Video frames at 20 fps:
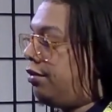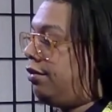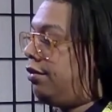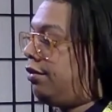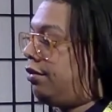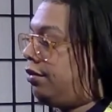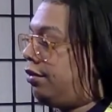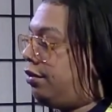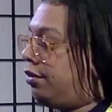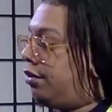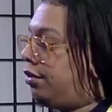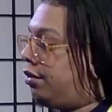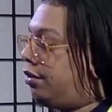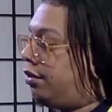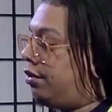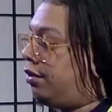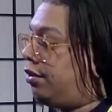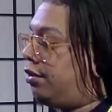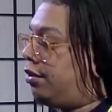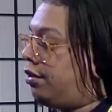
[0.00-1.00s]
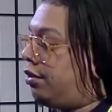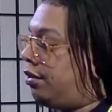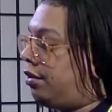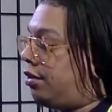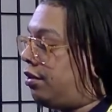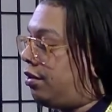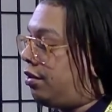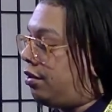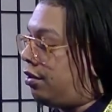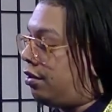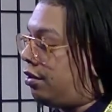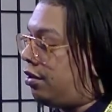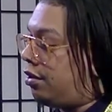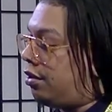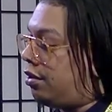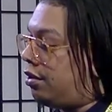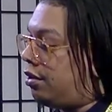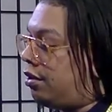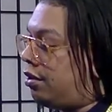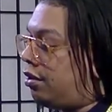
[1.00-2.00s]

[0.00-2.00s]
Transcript: Nothing is said.